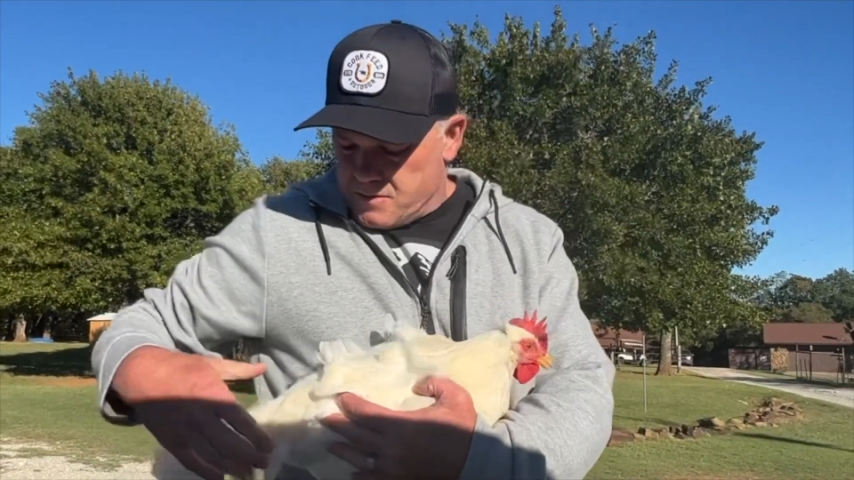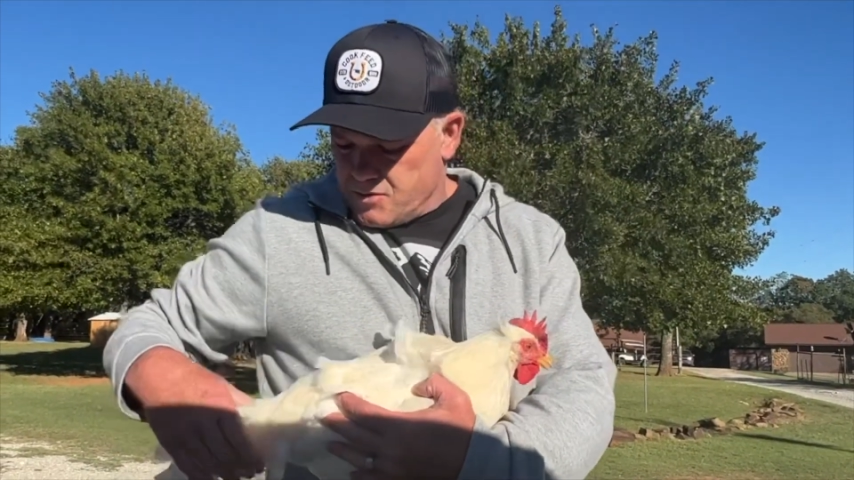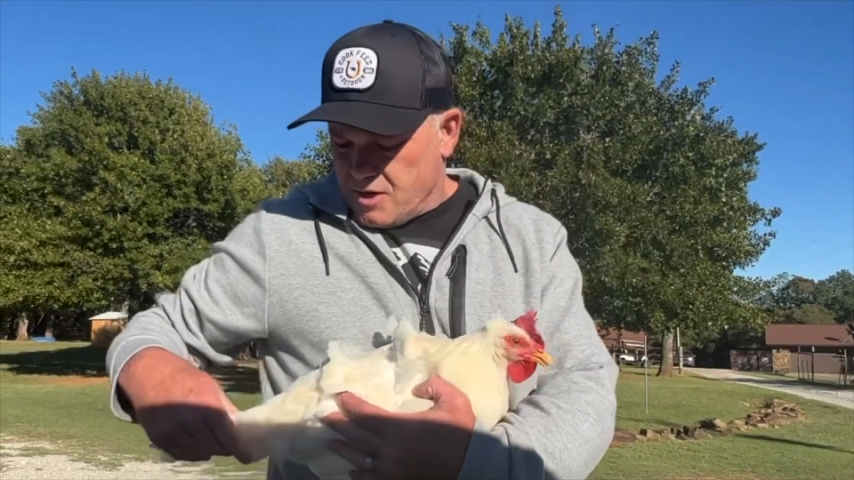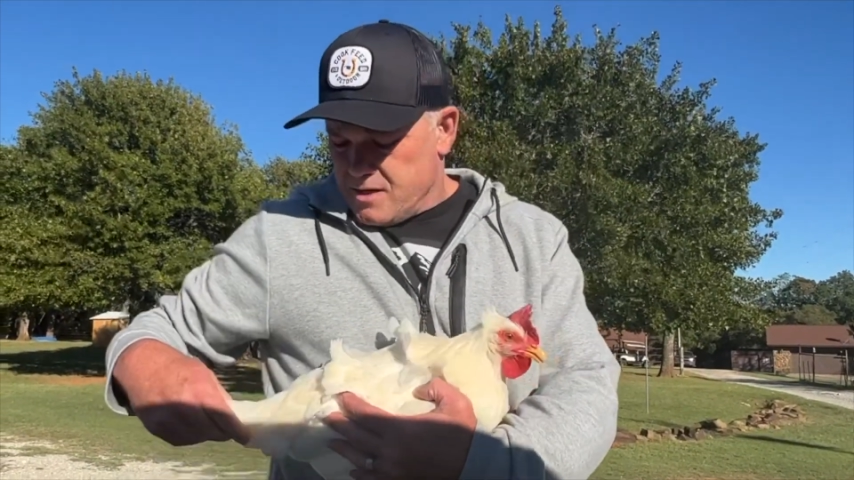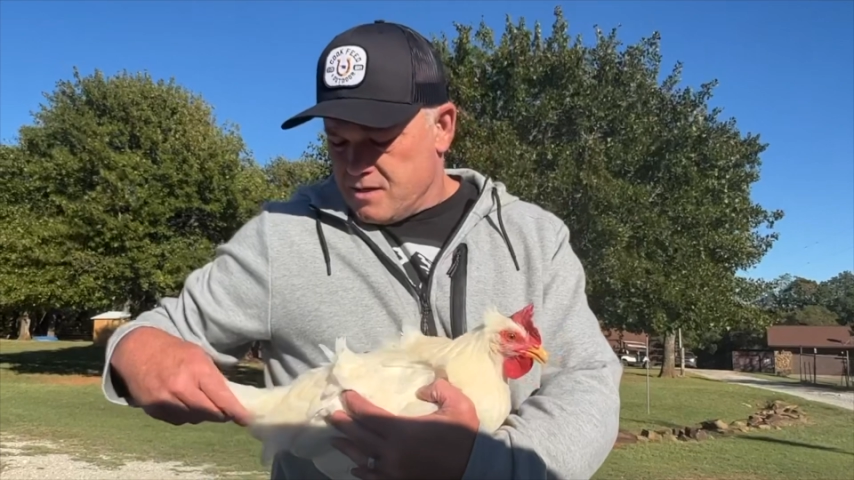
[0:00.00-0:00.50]

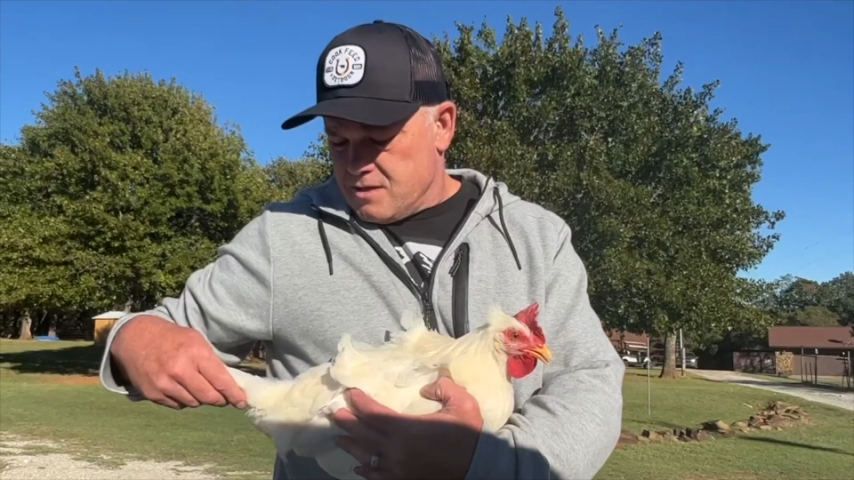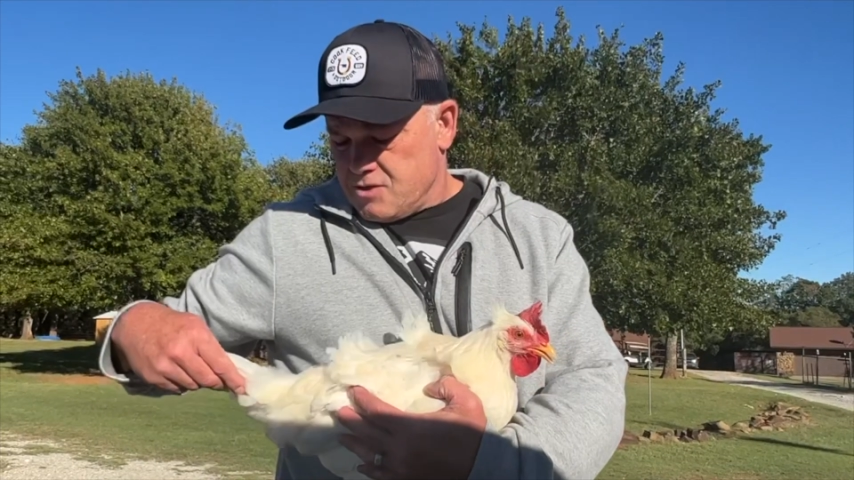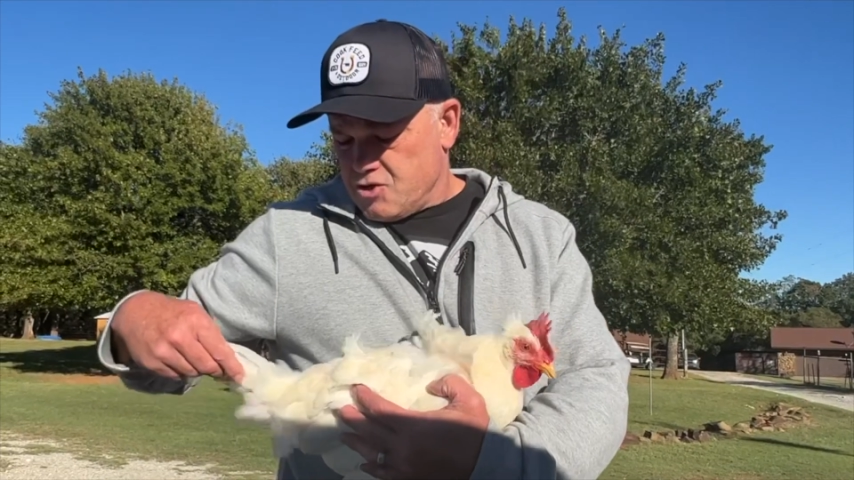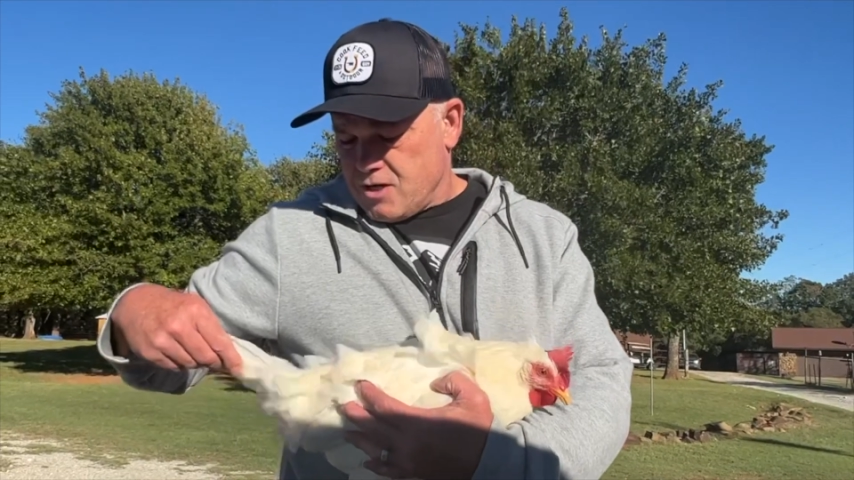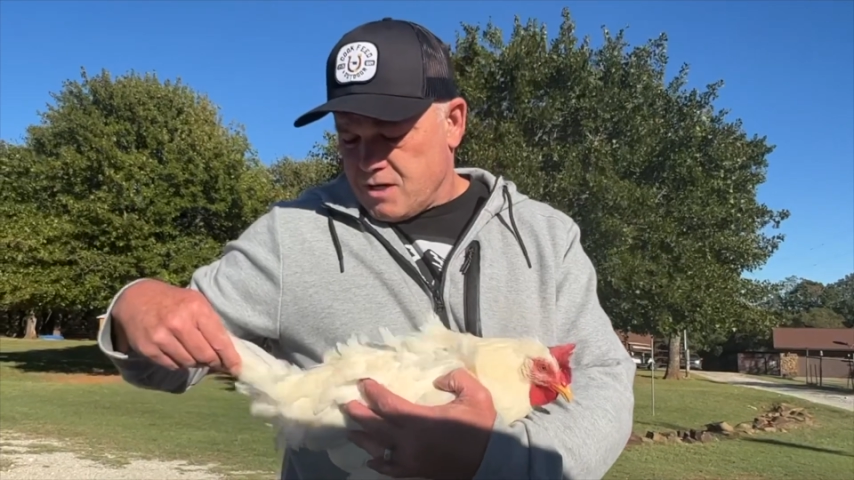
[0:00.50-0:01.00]
Chasing this
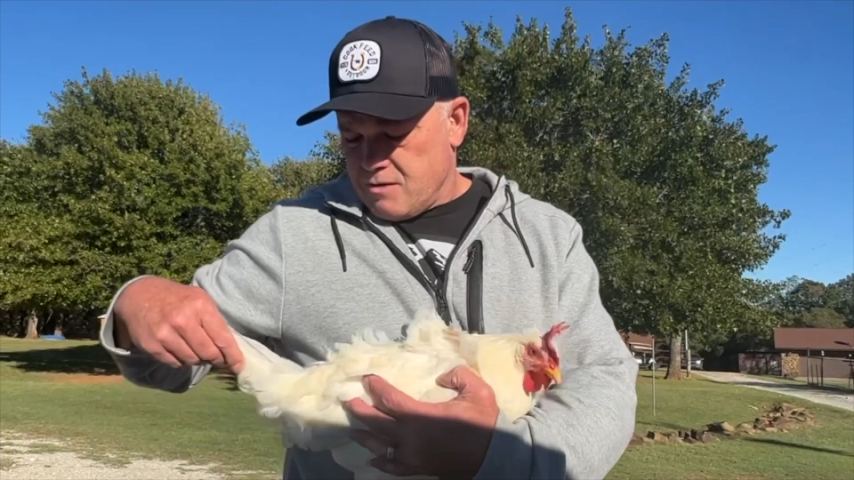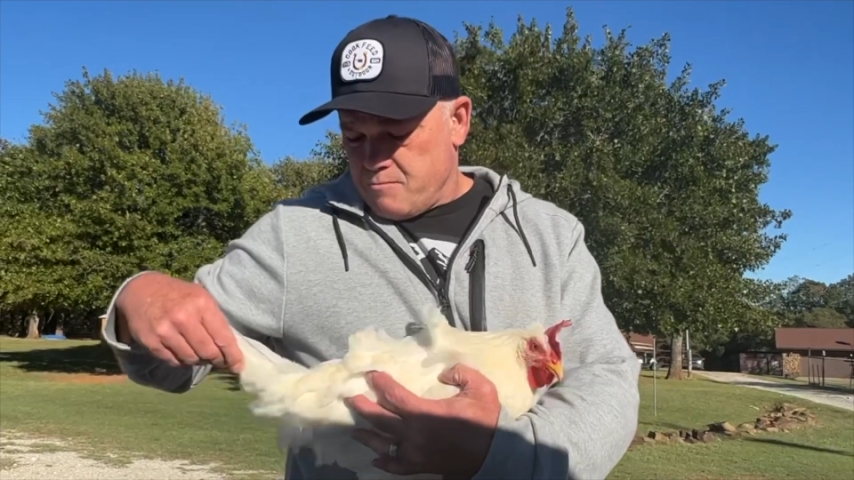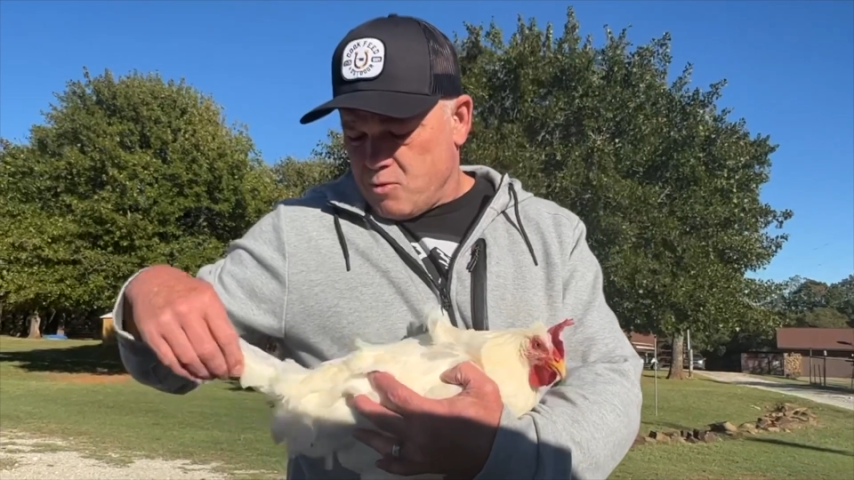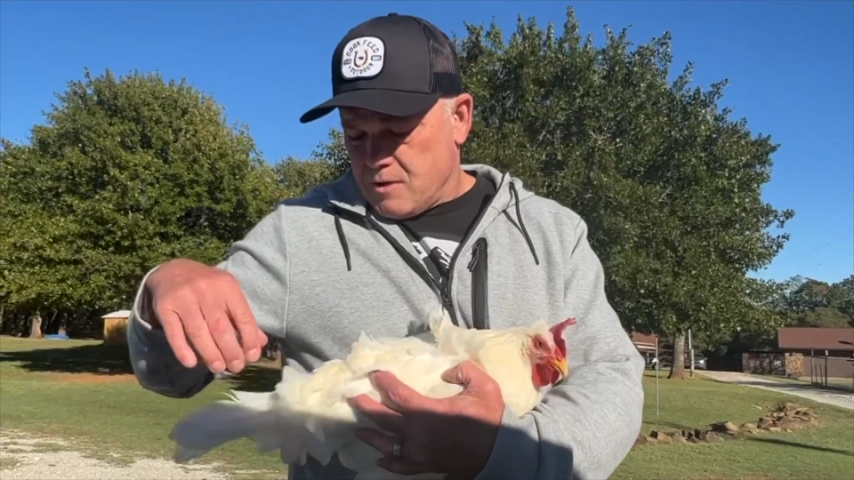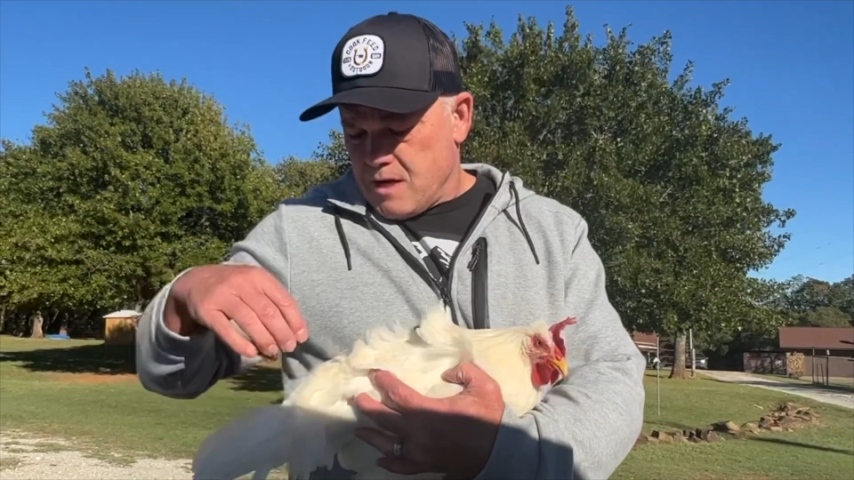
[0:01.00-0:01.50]
chicken and
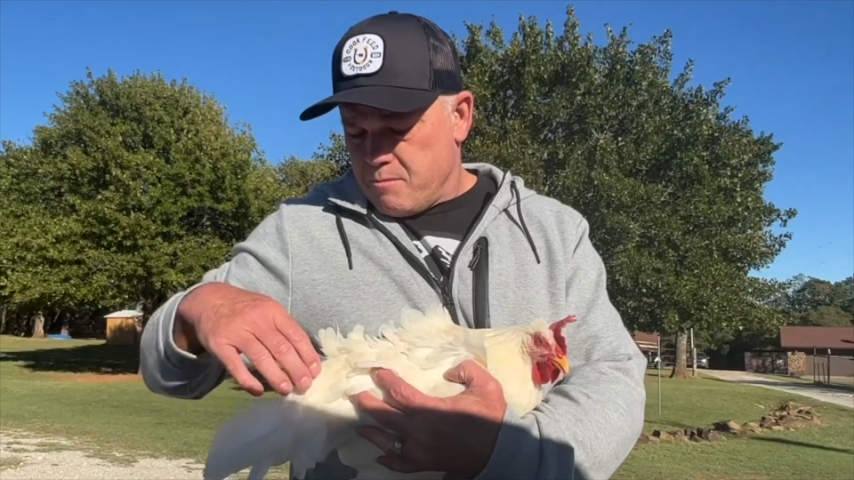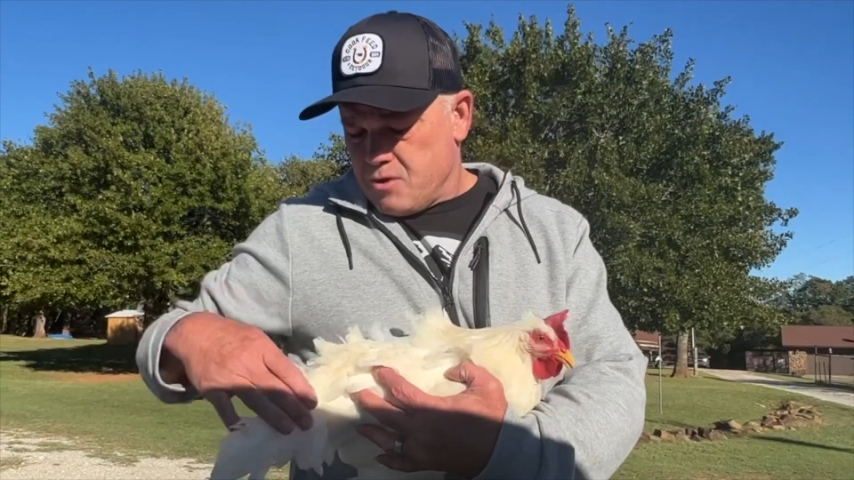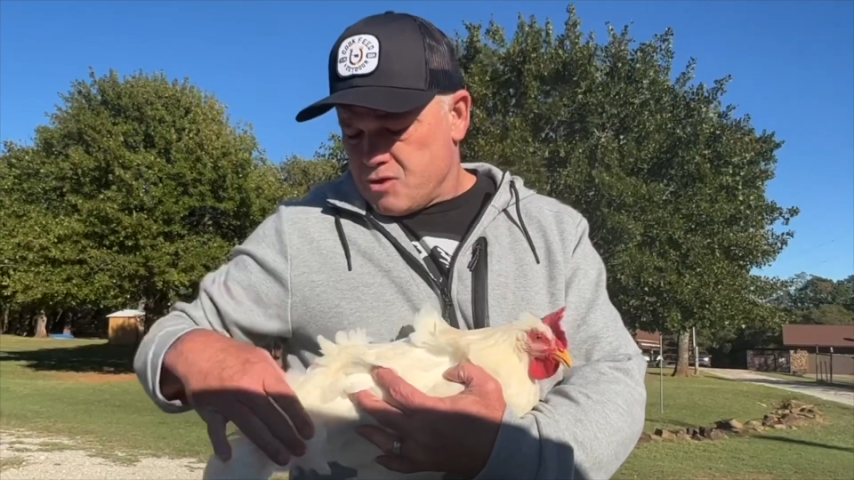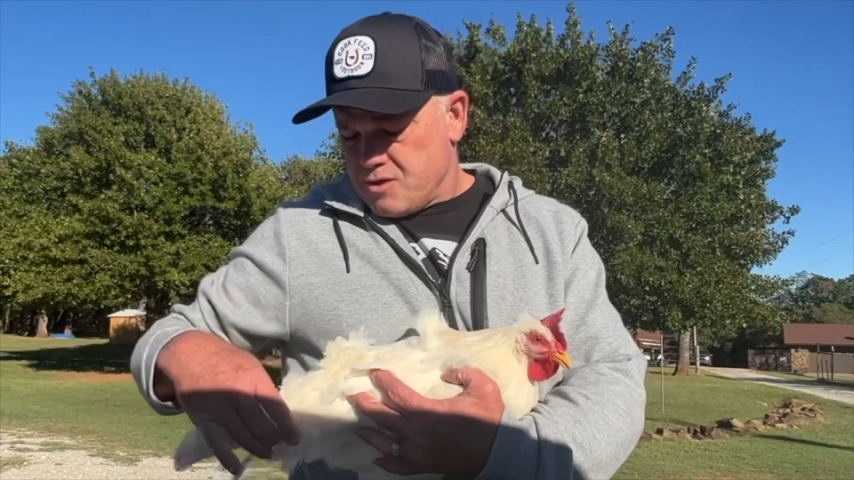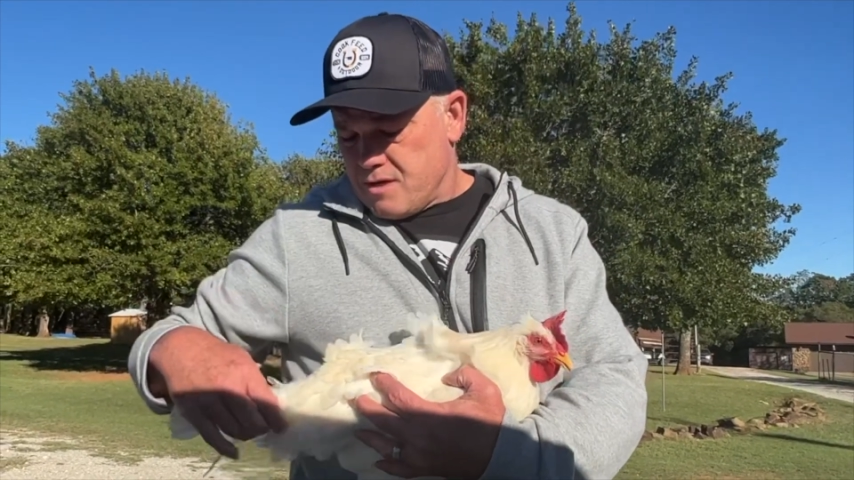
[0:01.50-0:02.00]
pulled out a
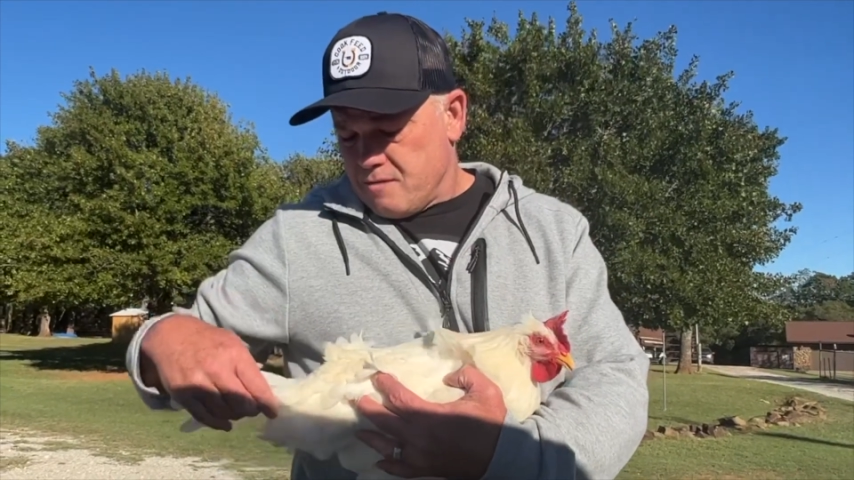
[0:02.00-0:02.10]
bunch of tail